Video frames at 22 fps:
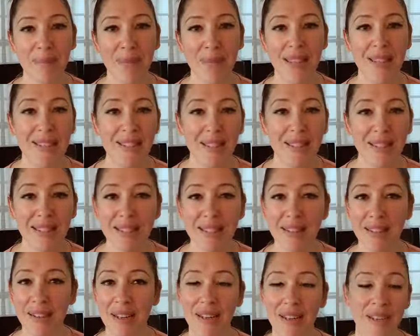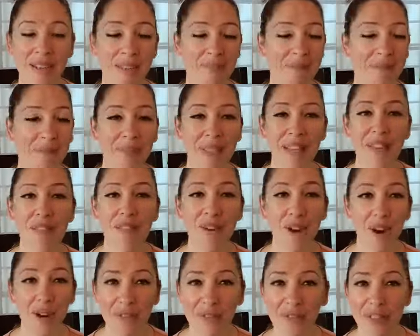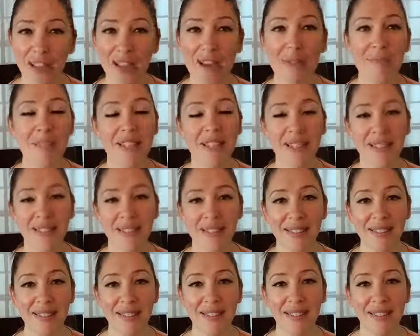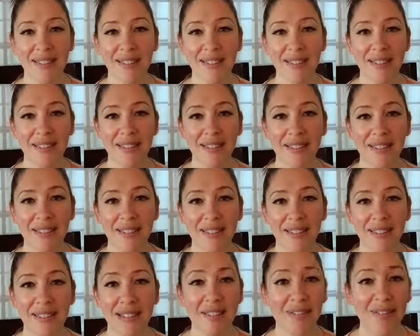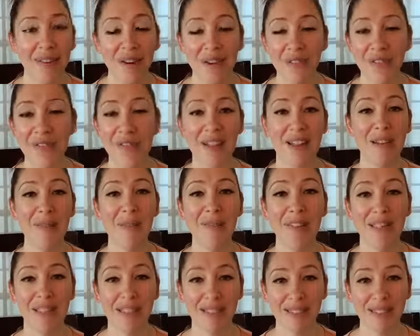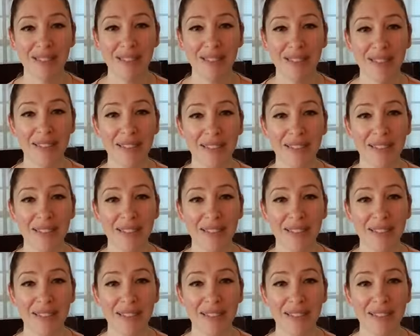It doesn't, even our families, even our families,